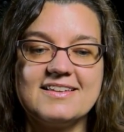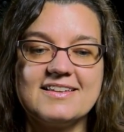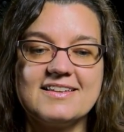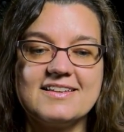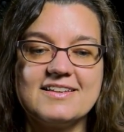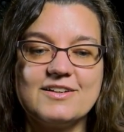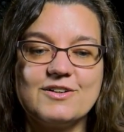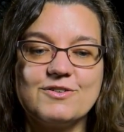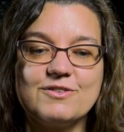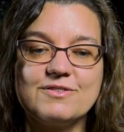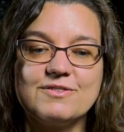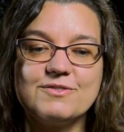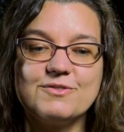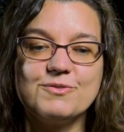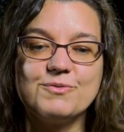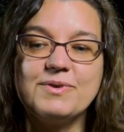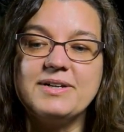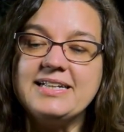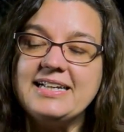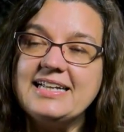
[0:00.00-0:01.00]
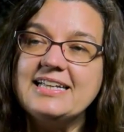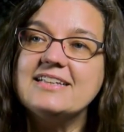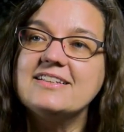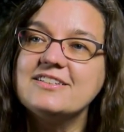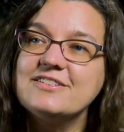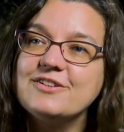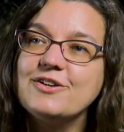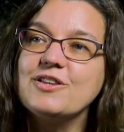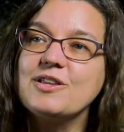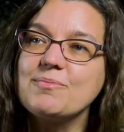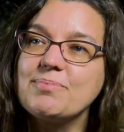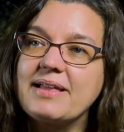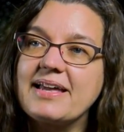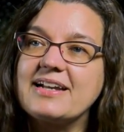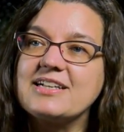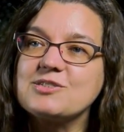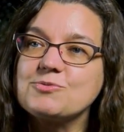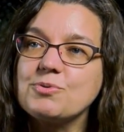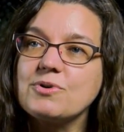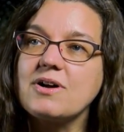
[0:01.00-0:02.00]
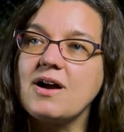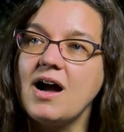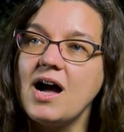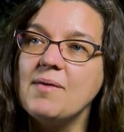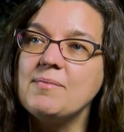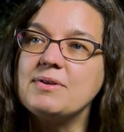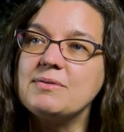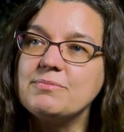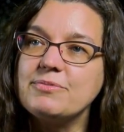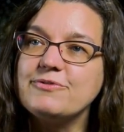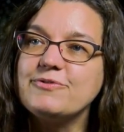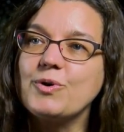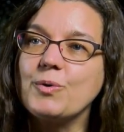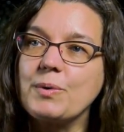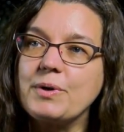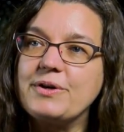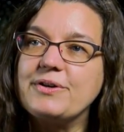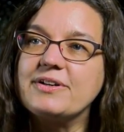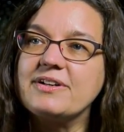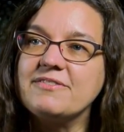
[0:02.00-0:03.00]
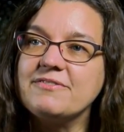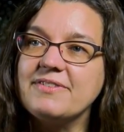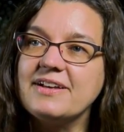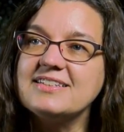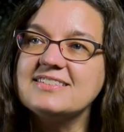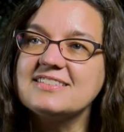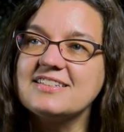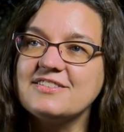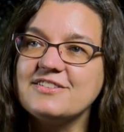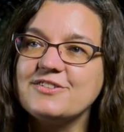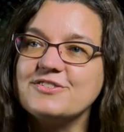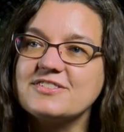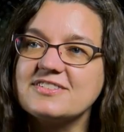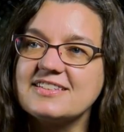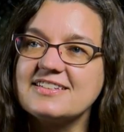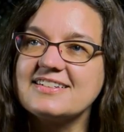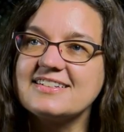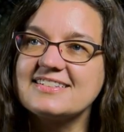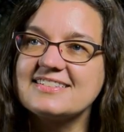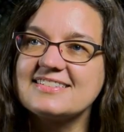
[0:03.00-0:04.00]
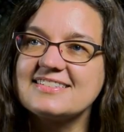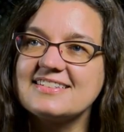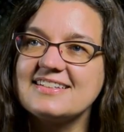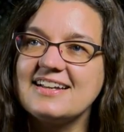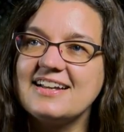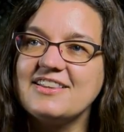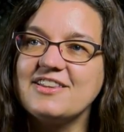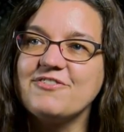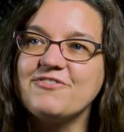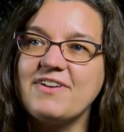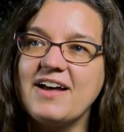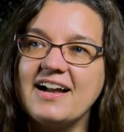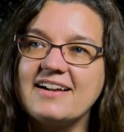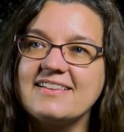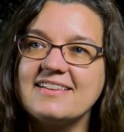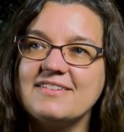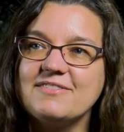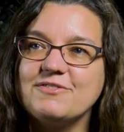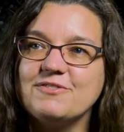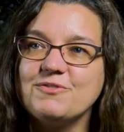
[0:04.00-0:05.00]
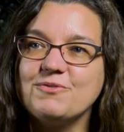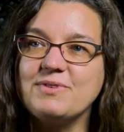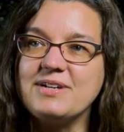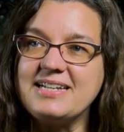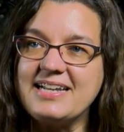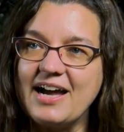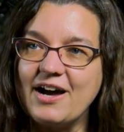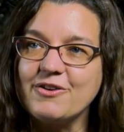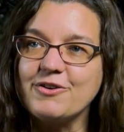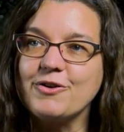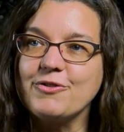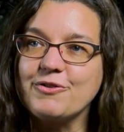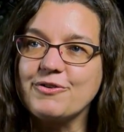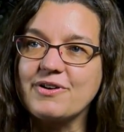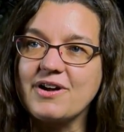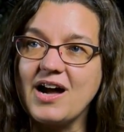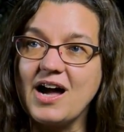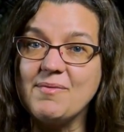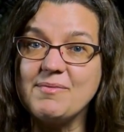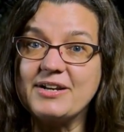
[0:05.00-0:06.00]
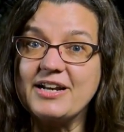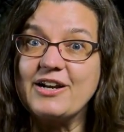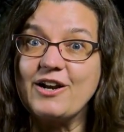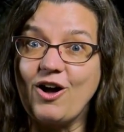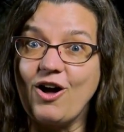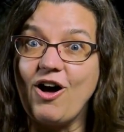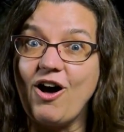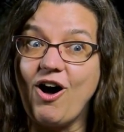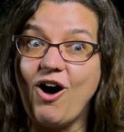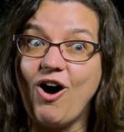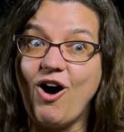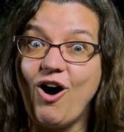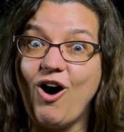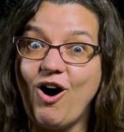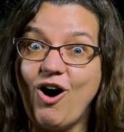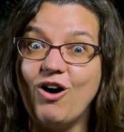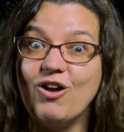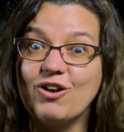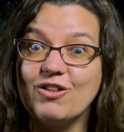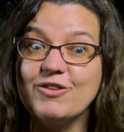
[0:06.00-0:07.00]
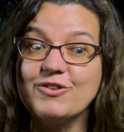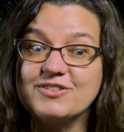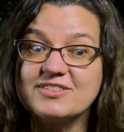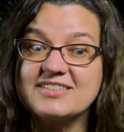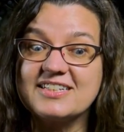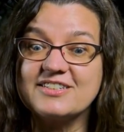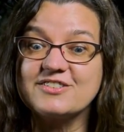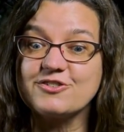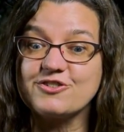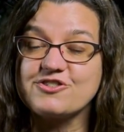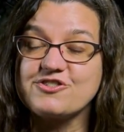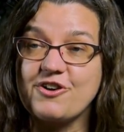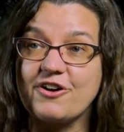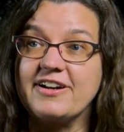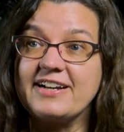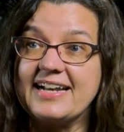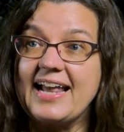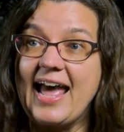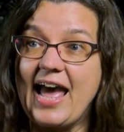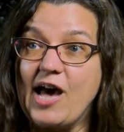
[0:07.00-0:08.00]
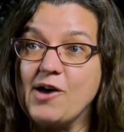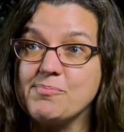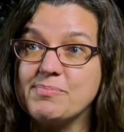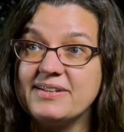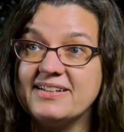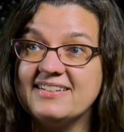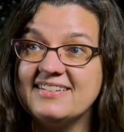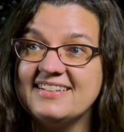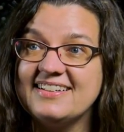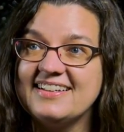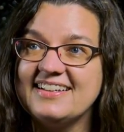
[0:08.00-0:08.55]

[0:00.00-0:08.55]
you know, we needed to know that planets were common before we could invest in those things. And the fact that we now know they're common and all of those things are starting to happen